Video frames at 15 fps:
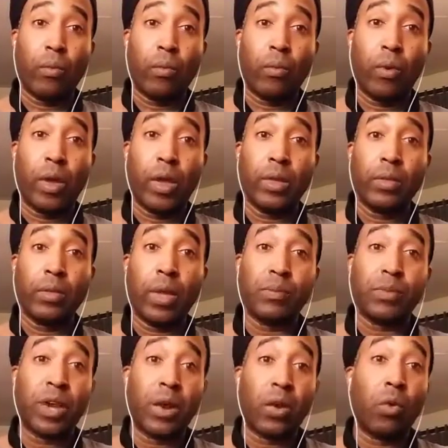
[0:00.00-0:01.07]
Right? I'm
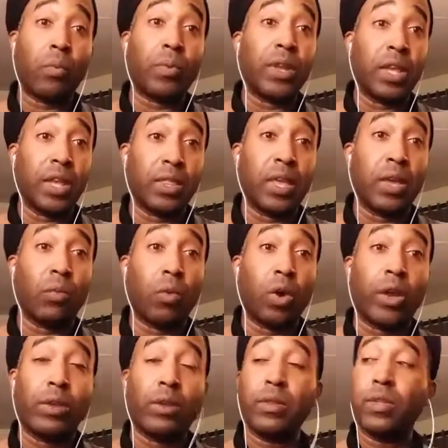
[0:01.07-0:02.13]
sorry, open E and then
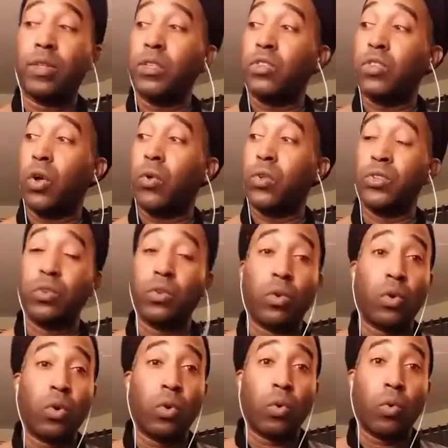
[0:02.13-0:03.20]
1. So it's
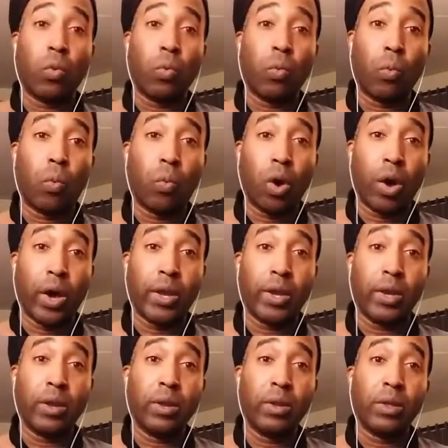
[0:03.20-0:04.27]
1,